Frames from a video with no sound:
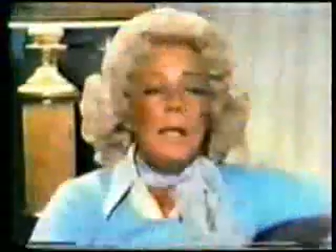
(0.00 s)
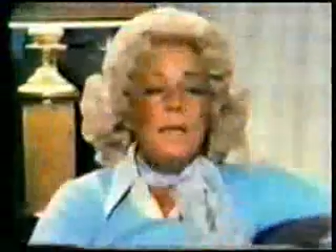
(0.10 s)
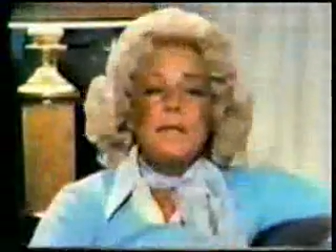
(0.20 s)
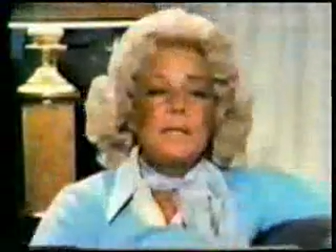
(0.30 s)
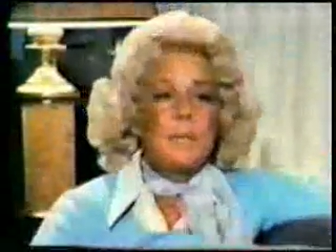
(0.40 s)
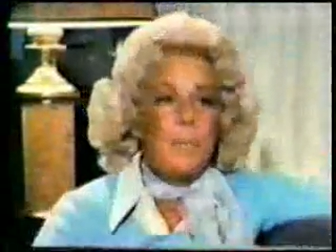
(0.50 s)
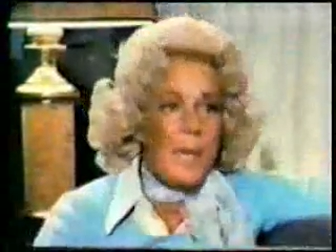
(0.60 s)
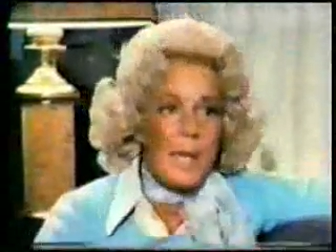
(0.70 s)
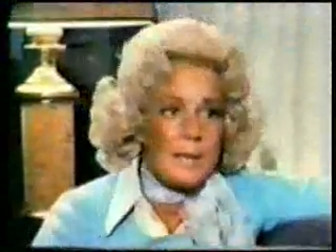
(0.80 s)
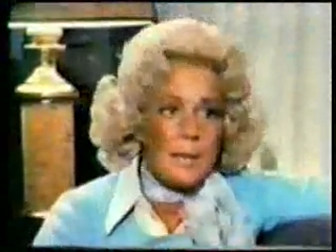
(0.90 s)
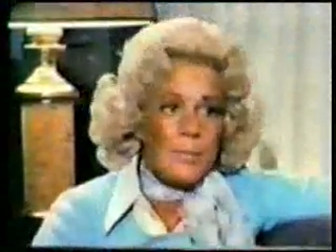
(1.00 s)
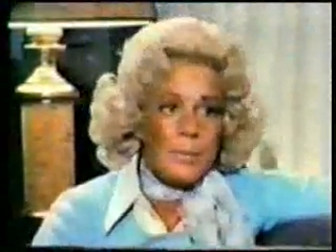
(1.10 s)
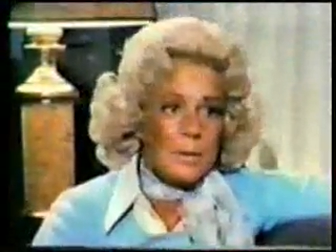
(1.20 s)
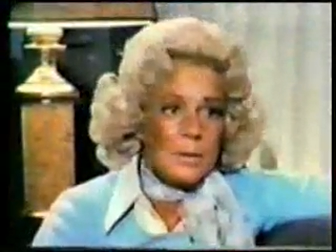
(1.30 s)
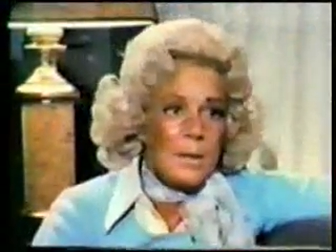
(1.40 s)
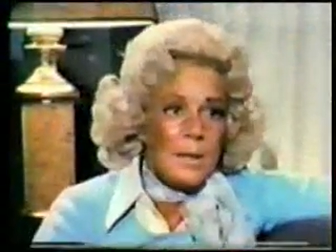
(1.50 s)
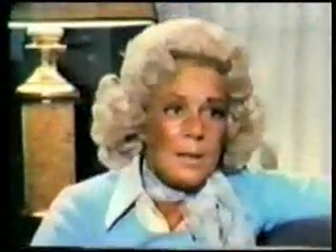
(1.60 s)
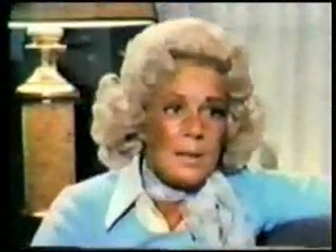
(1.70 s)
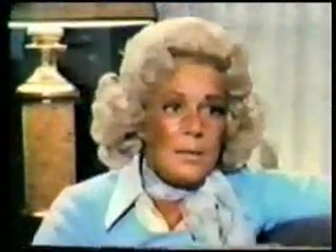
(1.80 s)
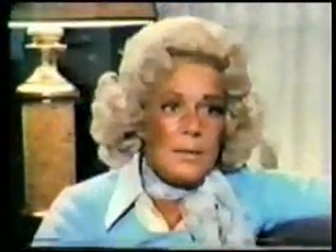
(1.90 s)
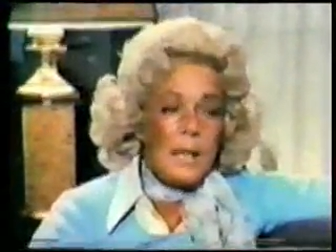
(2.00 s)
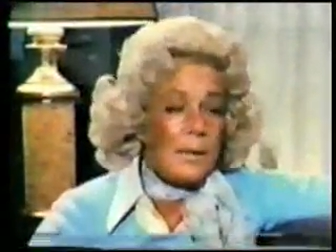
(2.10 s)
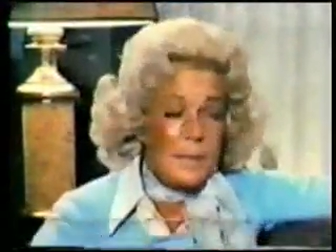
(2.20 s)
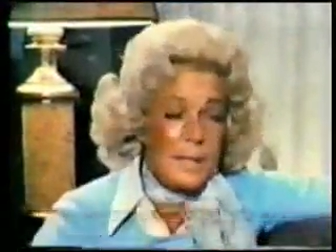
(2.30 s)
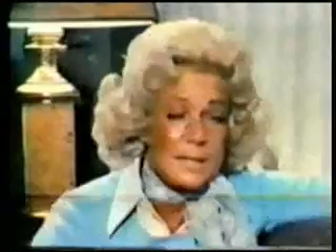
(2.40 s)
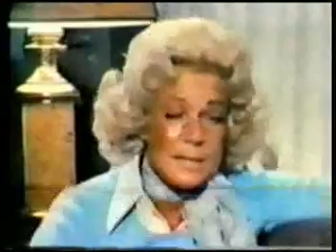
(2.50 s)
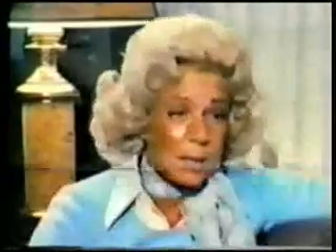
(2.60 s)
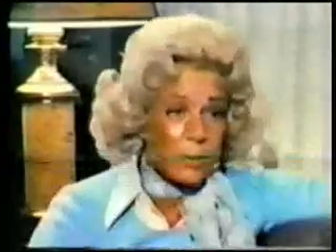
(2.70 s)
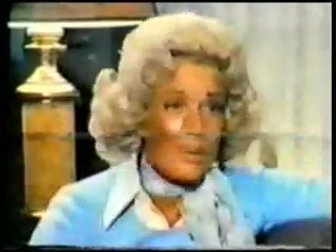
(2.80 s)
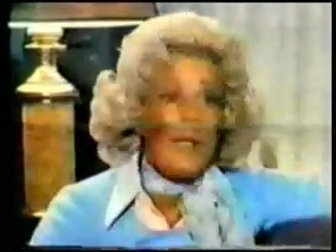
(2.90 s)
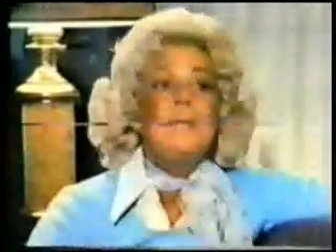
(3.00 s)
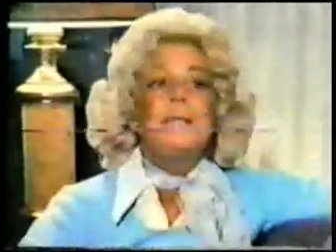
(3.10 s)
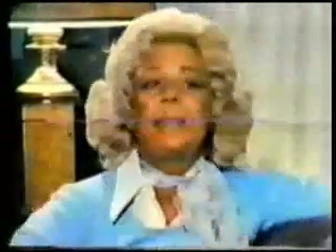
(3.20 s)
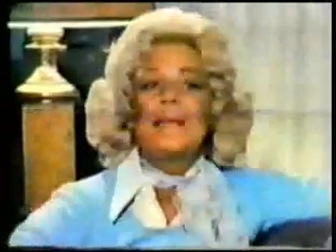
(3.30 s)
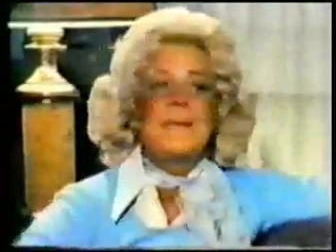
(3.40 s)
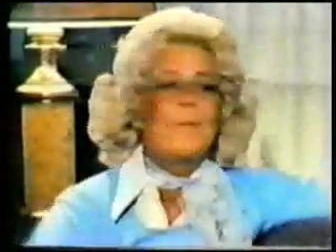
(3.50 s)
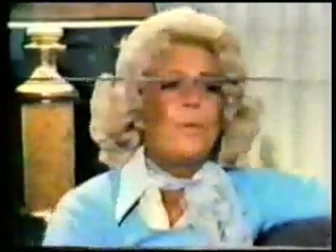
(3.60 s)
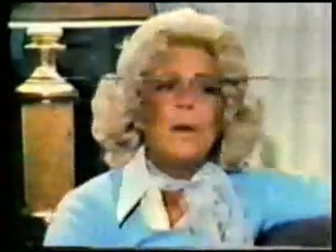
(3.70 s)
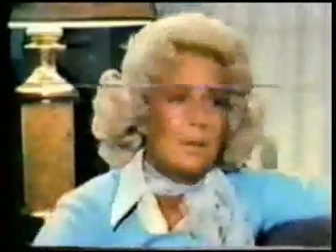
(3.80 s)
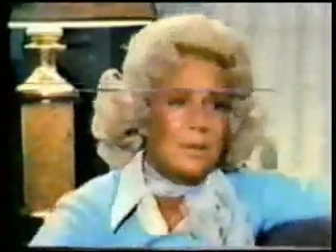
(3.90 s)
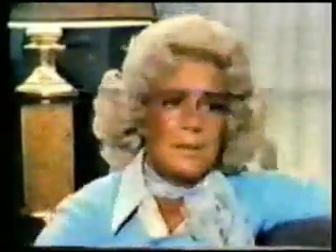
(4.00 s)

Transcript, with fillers: This is a bad number. You know, not, he's not great. It just doesn't work.